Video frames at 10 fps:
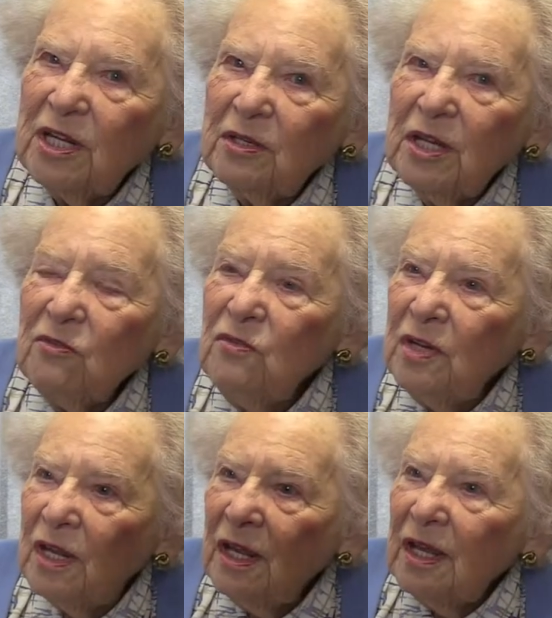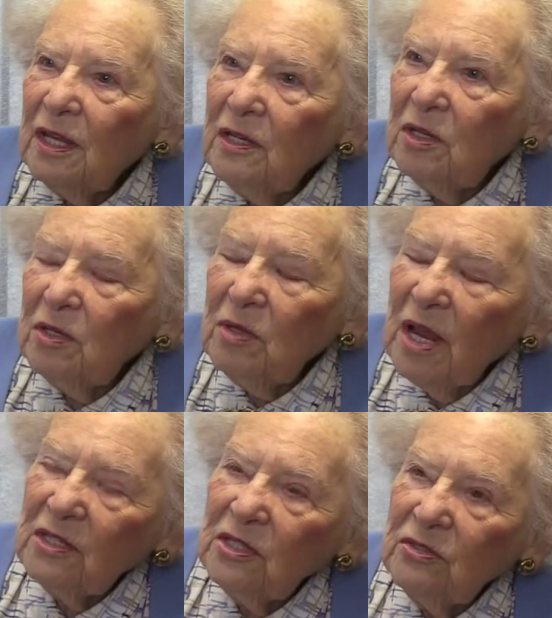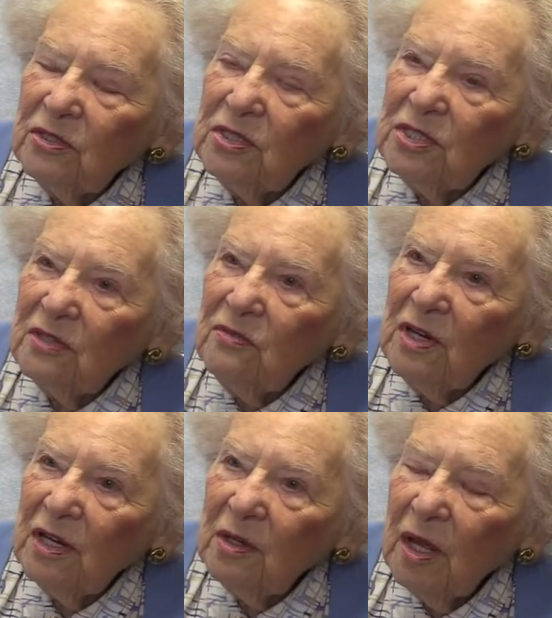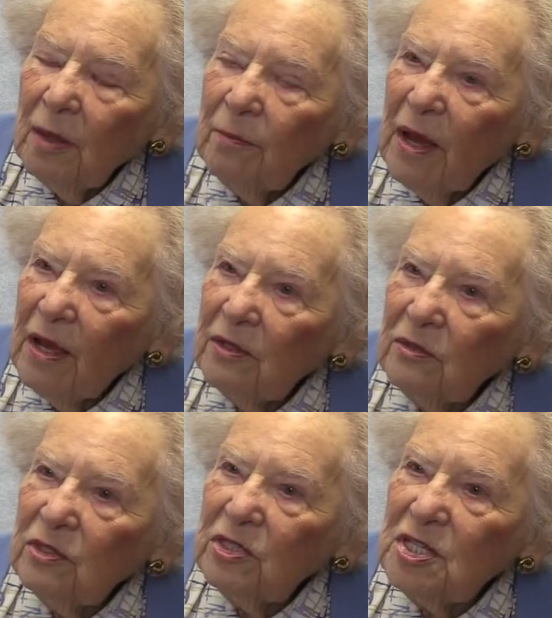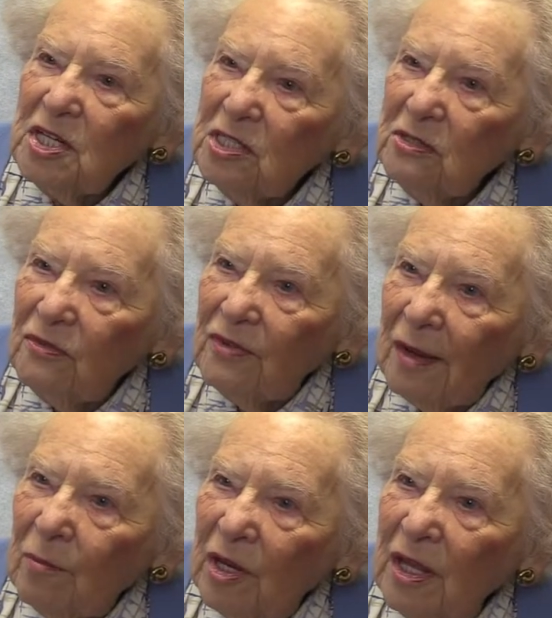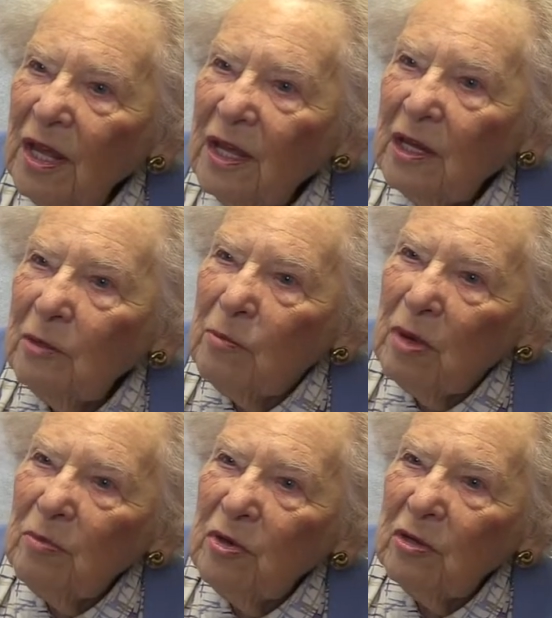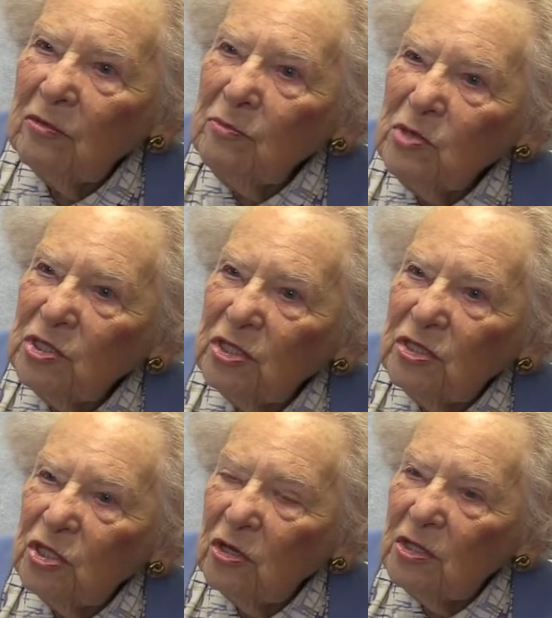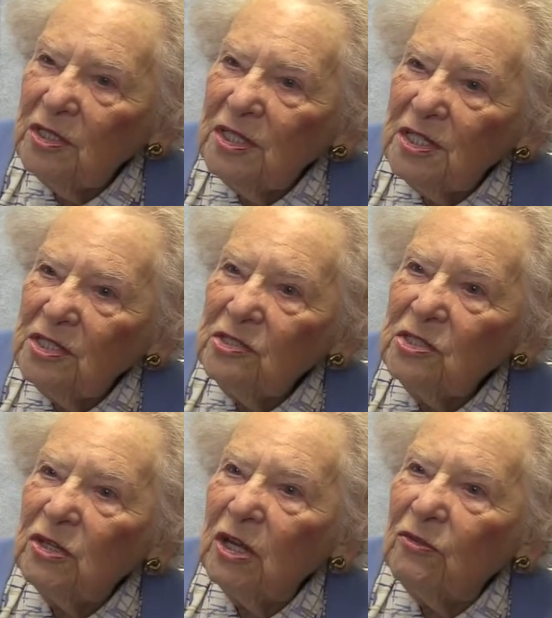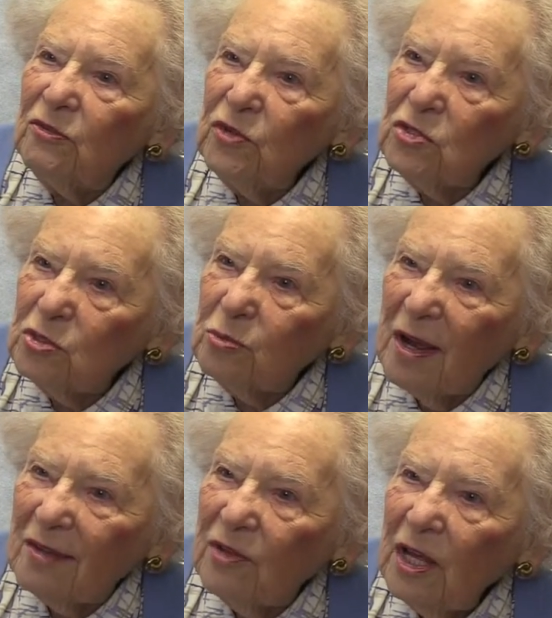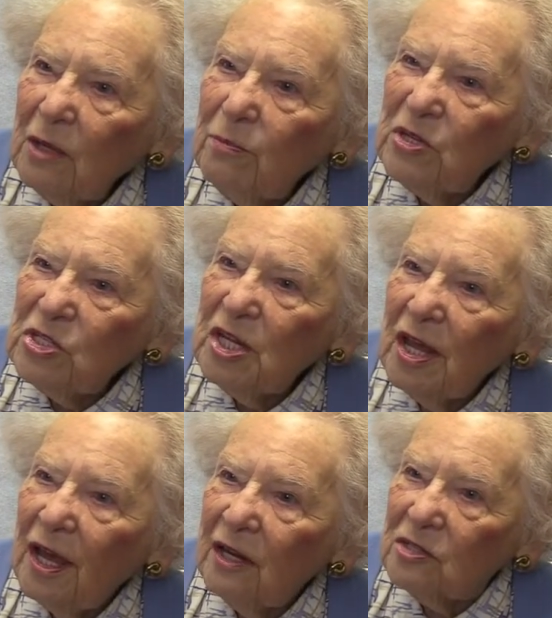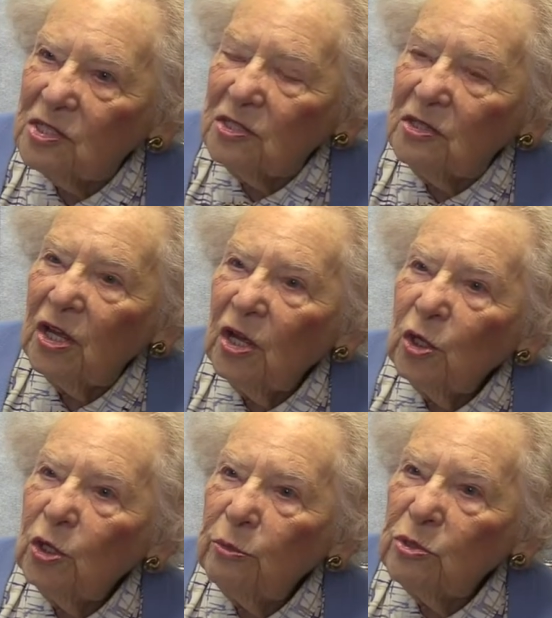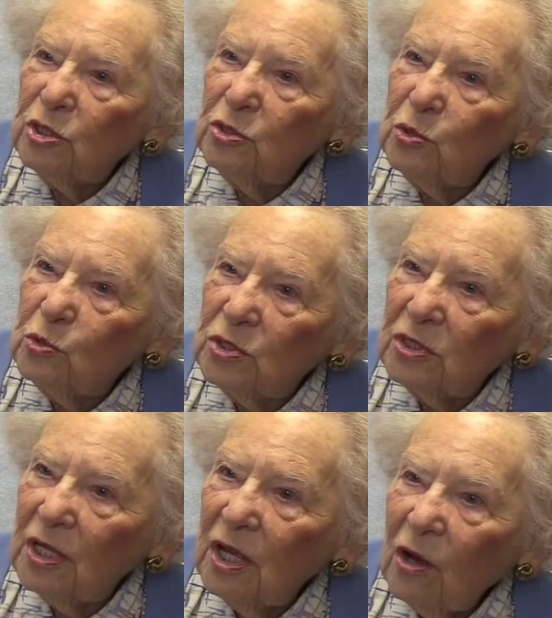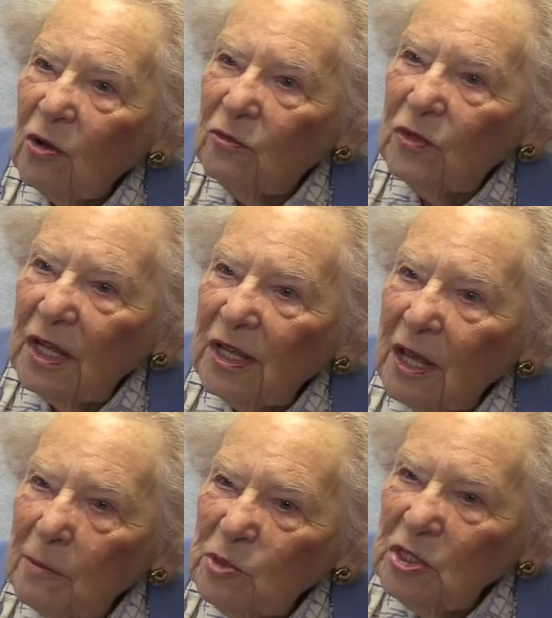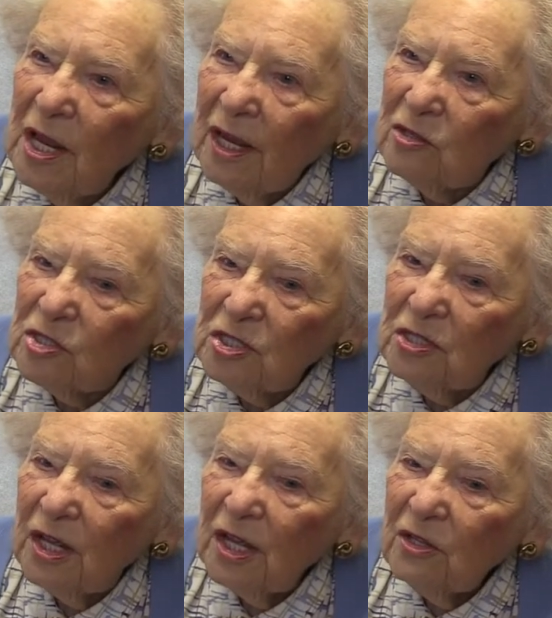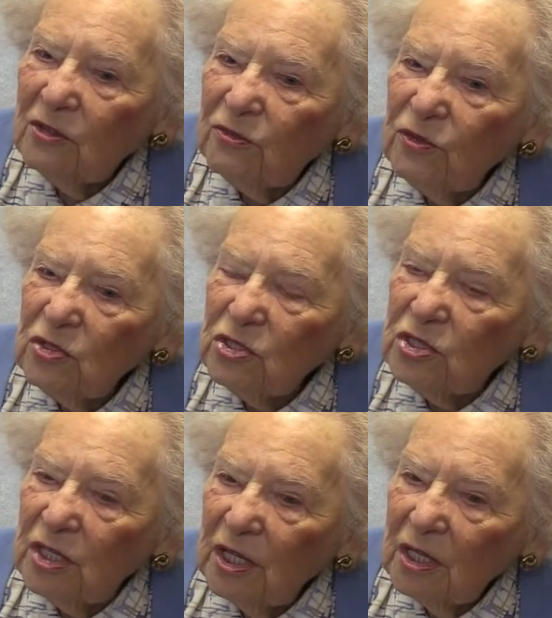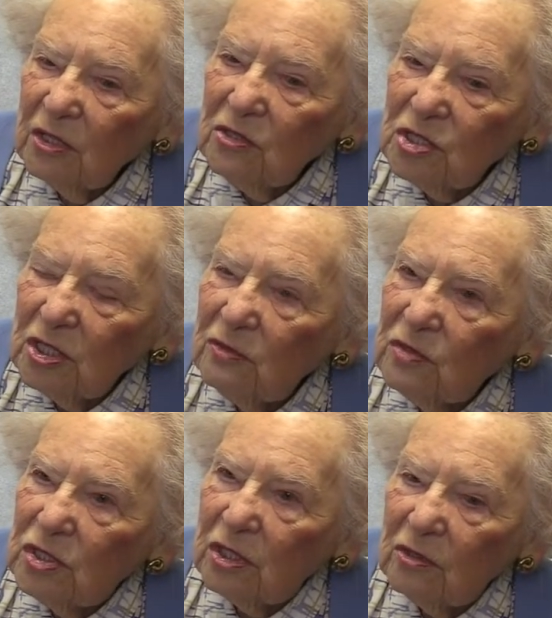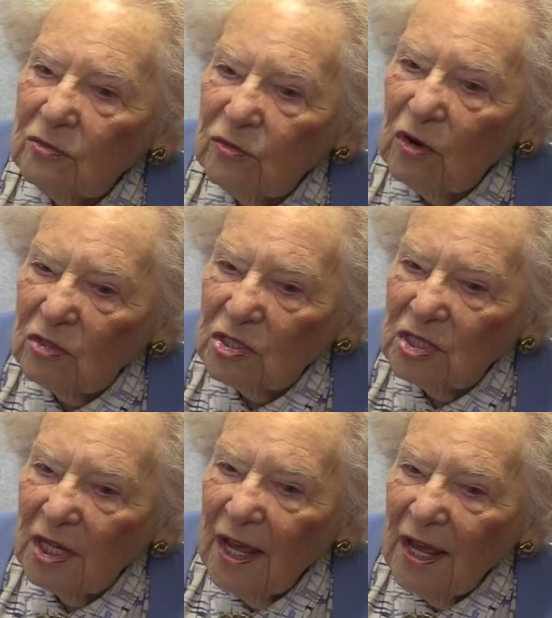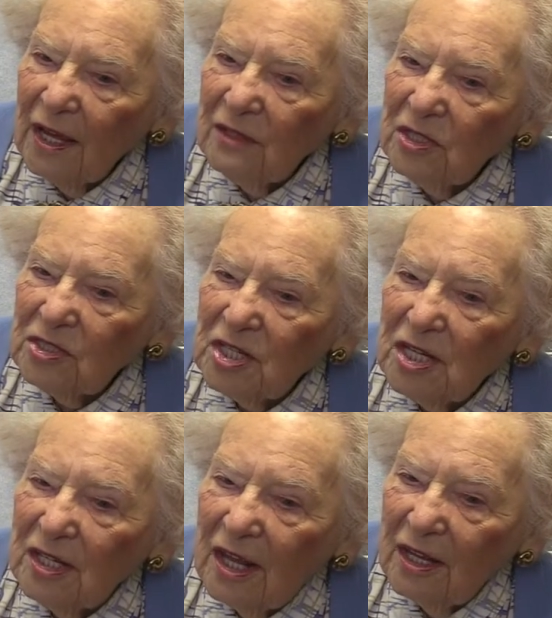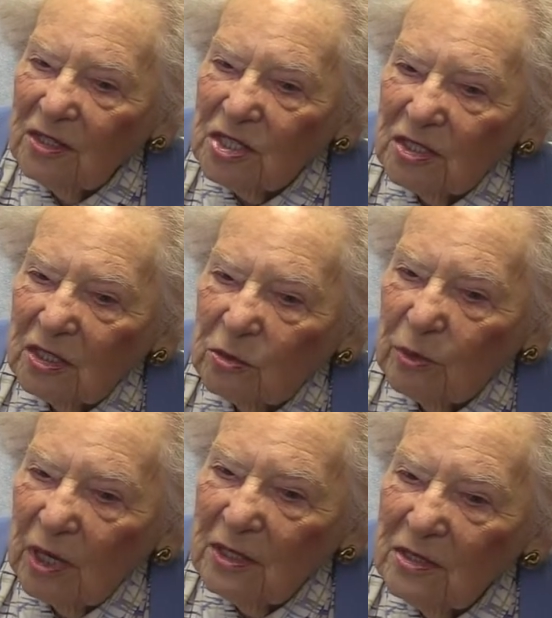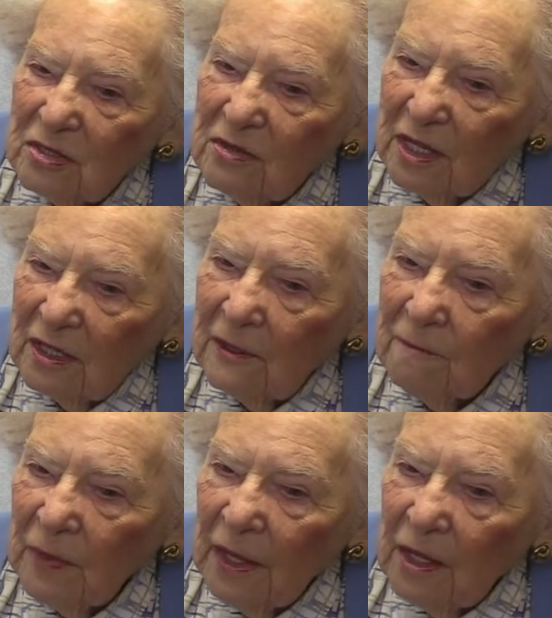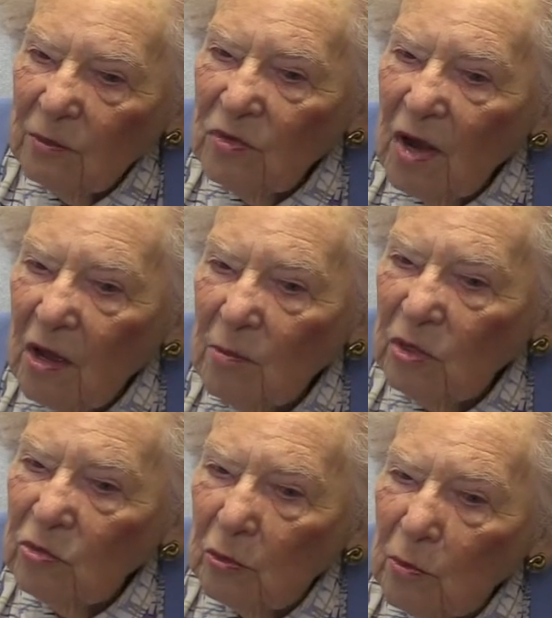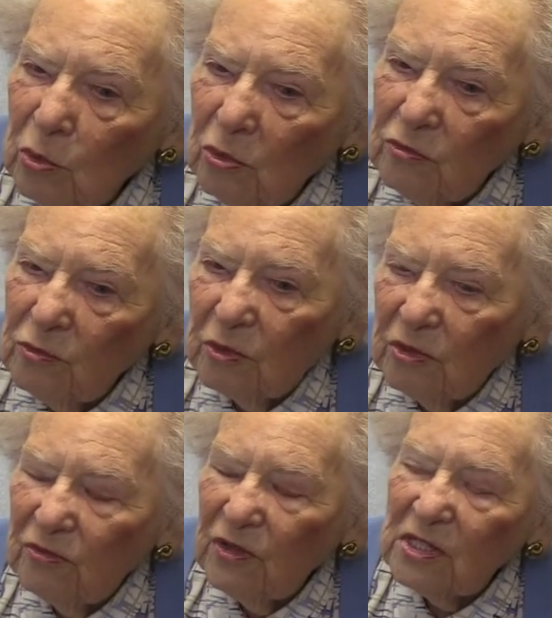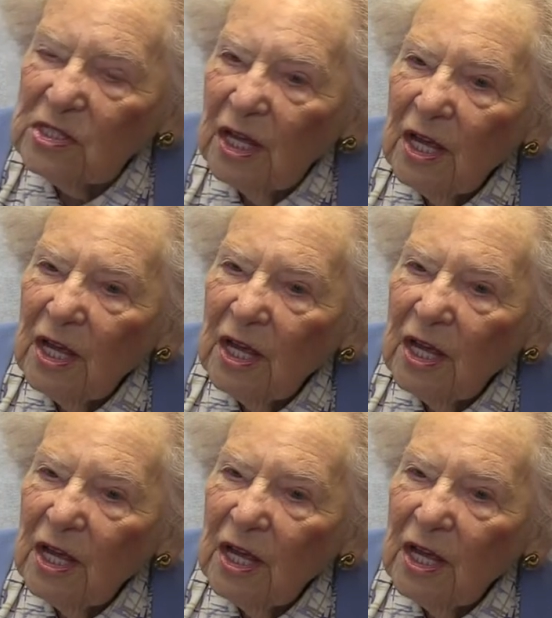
Given in 1937 by the Teeson family in memory of Mr. Charlie Teeson's first wife, Bessie Harrison, who was the daughter of Captain Harrison, the first conservator of Forest. And the teak gates that were under there have now been removed with the fence.